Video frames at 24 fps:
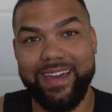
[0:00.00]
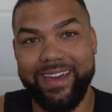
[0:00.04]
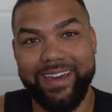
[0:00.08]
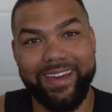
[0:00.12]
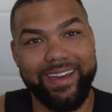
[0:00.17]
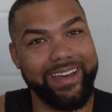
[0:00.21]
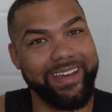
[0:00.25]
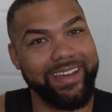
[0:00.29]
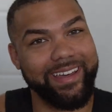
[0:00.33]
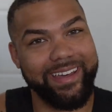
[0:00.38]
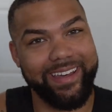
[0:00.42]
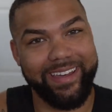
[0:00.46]

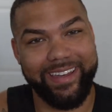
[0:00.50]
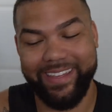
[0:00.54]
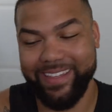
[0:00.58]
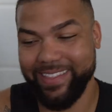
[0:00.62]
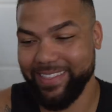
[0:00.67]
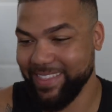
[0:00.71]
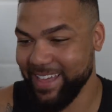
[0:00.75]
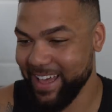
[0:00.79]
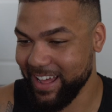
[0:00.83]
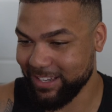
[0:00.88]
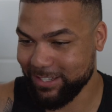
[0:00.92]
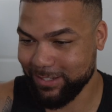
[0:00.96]

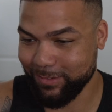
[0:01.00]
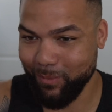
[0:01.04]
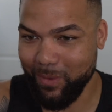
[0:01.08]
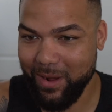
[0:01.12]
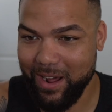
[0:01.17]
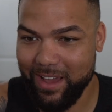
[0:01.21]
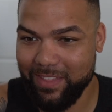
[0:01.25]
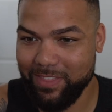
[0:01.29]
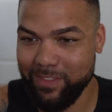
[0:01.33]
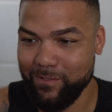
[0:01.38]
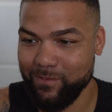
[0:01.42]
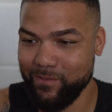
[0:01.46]
That's
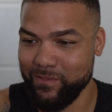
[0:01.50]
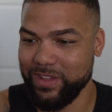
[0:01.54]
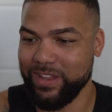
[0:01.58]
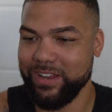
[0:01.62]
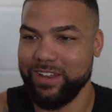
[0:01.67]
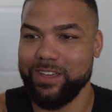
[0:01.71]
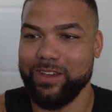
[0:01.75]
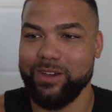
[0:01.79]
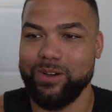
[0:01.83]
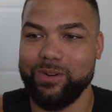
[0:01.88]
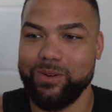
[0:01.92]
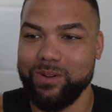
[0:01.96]
why the
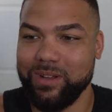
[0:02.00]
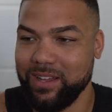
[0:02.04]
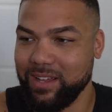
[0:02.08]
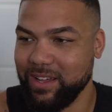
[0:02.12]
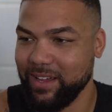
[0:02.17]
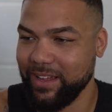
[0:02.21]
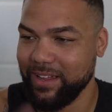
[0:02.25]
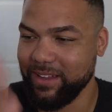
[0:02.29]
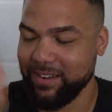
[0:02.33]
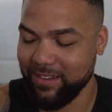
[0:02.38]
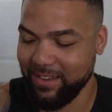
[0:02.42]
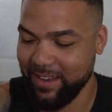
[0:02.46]
video
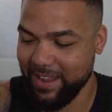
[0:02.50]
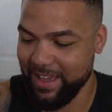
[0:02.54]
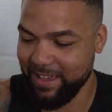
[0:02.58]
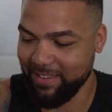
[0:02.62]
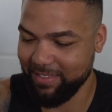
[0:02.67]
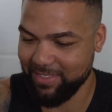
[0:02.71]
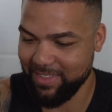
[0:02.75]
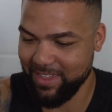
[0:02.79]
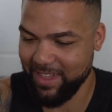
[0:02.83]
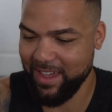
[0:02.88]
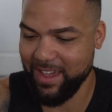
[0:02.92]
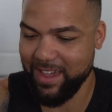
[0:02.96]
cut
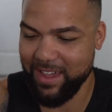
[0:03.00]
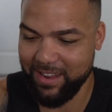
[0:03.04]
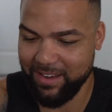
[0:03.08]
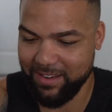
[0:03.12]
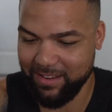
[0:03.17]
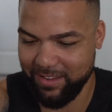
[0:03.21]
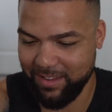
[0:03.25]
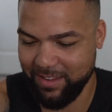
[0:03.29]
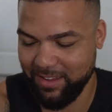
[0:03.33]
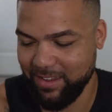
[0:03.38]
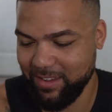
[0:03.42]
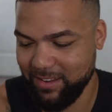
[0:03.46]
like that,
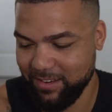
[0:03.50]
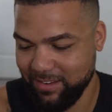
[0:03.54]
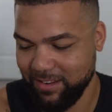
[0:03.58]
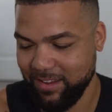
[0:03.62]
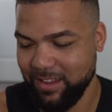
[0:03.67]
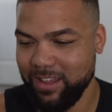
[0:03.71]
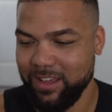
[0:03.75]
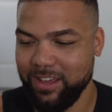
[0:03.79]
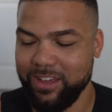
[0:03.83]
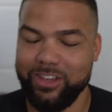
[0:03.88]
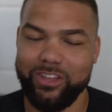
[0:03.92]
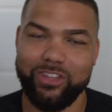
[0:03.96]
and
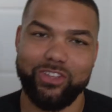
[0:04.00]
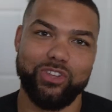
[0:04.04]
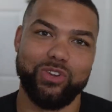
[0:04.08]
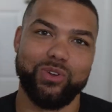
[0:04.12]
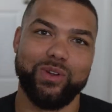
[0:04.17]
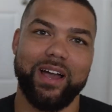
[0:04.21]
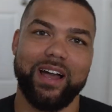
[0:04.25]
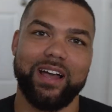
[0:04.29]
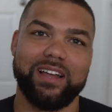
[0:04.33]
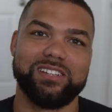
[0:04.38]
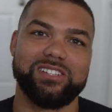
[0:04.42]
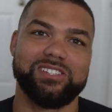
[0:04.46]
you
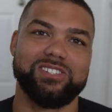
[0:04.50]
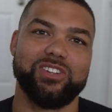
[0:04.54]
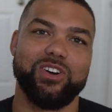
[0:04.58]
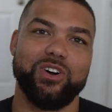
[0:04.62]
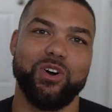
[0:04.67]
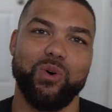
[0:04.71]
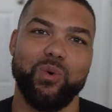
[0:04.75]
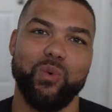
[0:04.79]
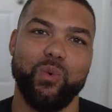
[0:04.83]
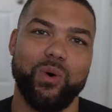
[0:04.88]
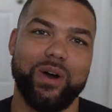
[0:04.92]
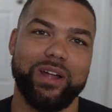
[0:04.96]
guys
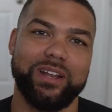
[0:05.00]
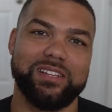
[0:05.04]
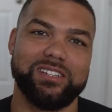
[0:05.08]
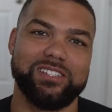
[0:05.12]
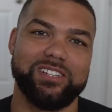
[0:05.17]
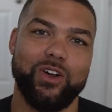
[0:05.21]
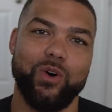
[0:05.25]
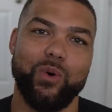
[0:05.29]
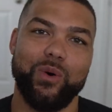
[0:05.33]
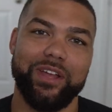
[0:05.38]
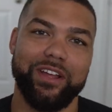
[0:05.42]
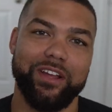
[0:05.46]
know what is
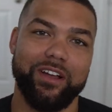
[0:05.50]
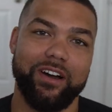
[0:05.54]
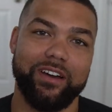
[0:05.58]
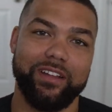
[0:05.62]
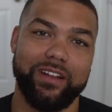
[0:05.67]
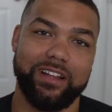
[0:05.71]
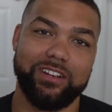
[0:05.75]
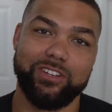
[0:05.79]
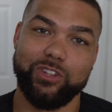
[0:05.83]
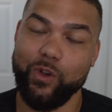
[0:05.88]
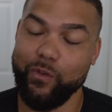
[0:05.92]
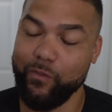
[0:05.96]
going on.
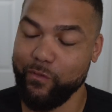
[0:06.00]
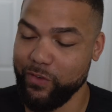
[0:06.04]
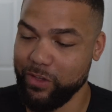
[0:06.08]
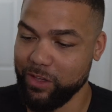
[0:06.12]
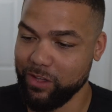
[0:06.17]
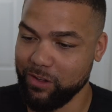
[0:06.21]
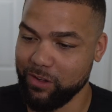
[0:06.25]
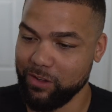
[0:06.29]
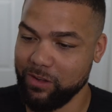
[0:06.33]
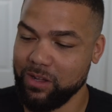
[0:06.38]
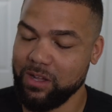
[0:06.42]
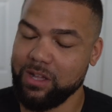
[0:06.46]
I do
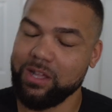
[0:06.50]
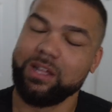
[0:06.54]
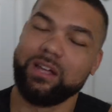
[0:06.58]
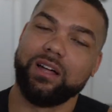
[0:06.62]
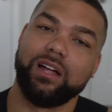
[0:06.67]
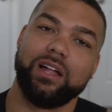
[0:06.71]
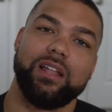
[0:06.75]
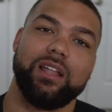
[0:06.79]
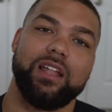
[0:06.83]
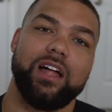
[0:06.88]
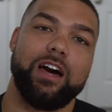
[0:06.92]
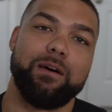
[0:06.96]
feel
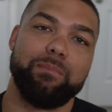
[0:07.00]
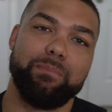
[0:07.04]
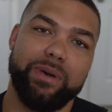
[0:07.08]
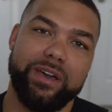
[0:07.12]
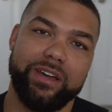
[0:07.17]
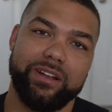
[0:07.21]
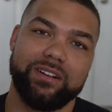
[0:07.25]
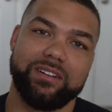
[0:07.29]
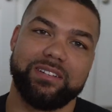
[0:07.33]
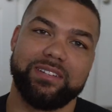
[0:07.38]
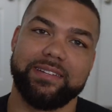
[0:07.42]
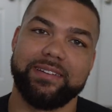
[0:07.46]
a lot
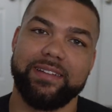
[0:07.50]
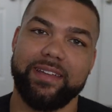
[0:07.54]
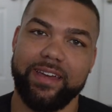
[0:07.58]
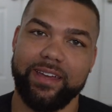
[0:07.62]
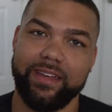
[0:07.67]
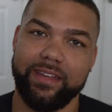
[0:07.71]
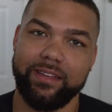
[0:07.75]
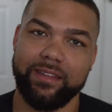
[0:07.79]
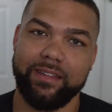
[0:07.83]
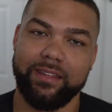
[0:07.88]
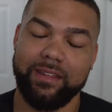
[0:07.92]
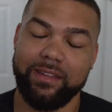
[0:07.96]
better
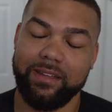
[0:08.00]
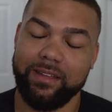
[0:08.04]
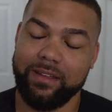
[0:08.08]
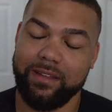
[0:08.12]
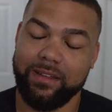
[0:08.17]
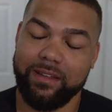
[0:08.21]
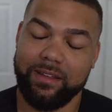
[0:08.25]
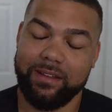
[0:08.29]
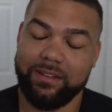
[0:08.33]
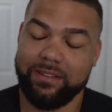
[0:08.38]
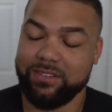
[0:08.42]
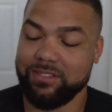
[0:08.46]
today,
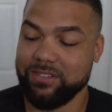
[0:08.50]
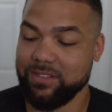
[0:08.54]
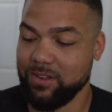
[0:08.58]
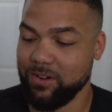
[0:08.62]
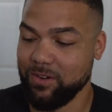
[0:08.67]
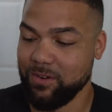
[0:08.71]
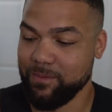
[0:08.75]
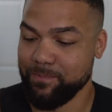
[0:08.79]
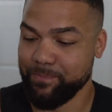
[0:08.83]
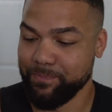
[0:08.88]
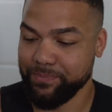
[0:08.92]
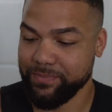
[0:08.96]

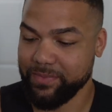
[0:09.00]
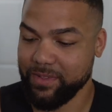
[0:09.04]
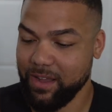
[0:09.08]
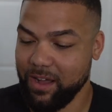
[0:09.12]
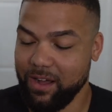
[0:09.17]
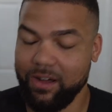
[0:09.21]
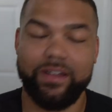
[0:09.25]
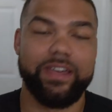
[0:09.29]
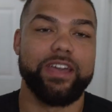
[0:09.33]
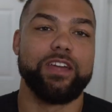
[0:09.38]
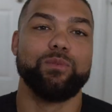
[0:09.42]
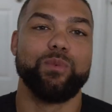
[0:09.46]
so
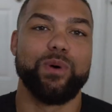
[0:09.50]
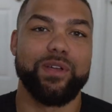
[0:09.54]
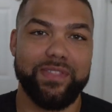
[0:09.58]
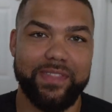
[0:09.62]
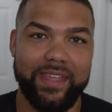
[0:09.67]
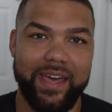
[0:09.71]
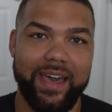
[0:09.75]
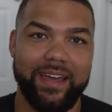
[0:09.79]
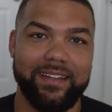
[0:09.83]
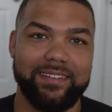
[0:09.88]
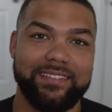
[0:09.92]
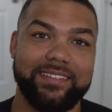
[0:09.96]
I'll end with
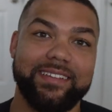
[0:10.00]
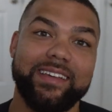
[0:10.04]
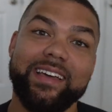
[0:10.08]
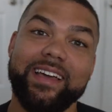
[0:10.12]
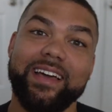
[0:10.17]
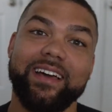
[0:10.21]
that.